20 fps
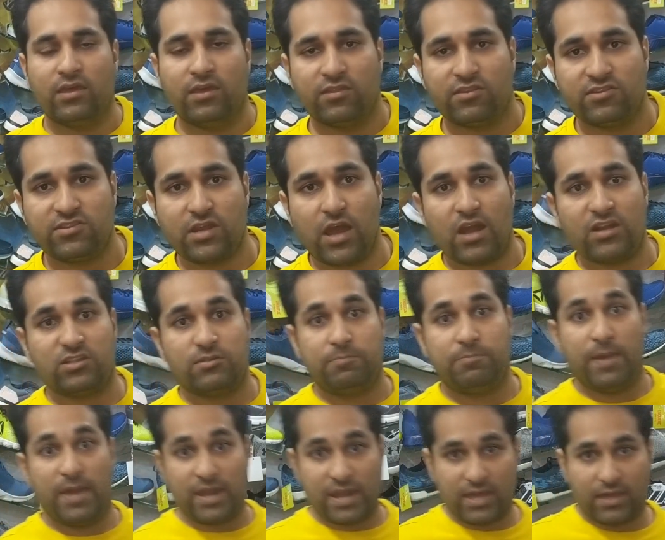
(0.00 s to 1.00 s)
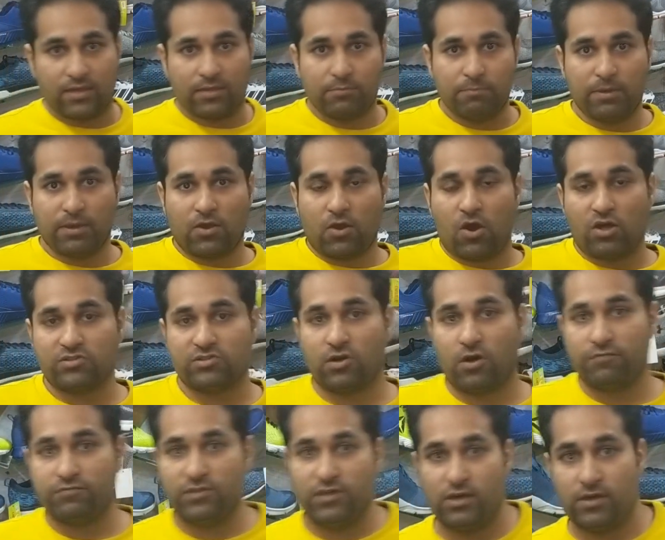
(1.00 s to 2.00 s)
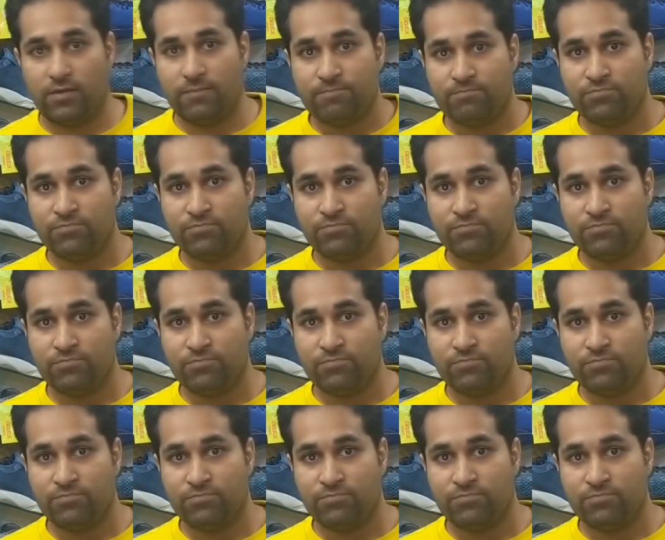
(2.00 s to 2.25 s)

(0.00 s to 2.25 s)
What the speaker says: starts spinning because of the